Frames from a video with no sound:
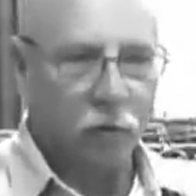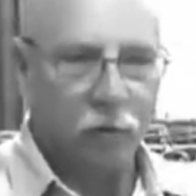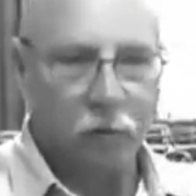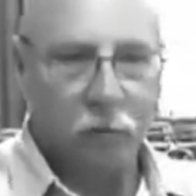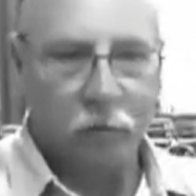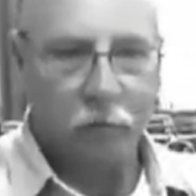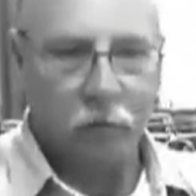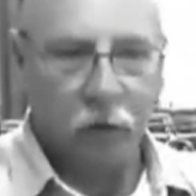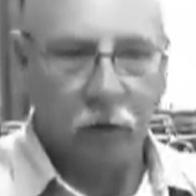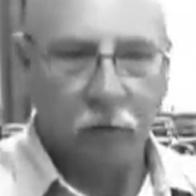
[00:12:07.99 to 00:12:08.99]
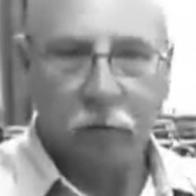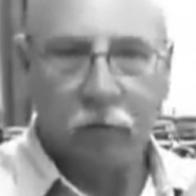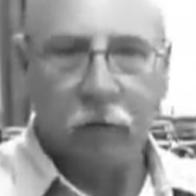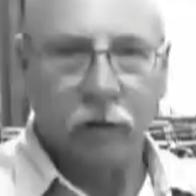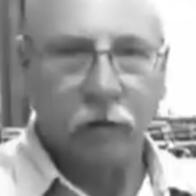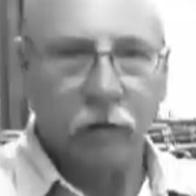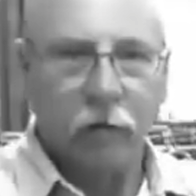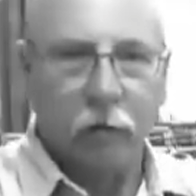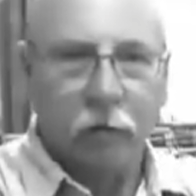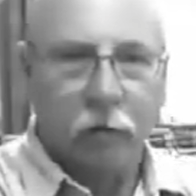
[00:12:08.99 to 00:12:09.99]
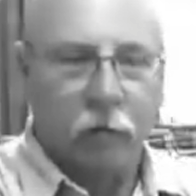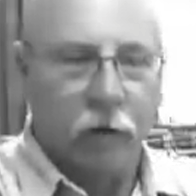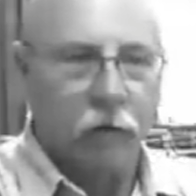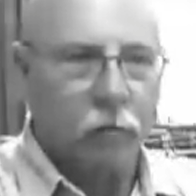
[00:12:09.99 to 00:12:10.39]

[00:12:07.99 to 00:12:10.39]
and you know, click the little friends